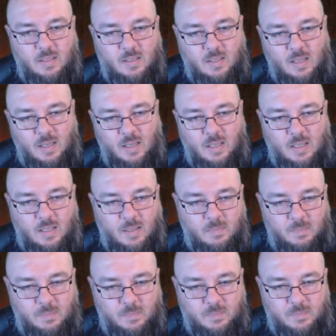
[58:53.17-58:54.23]

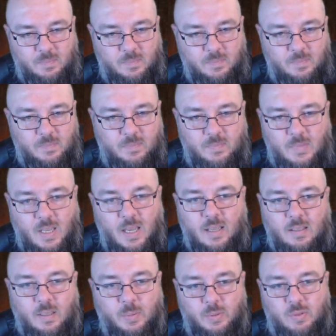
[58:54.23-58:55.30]
Um, yeah,
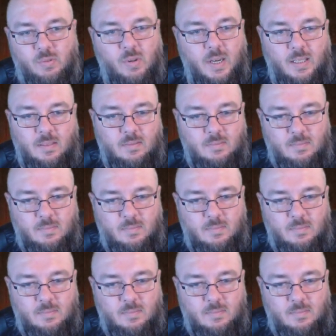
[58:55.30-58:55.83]
it was great.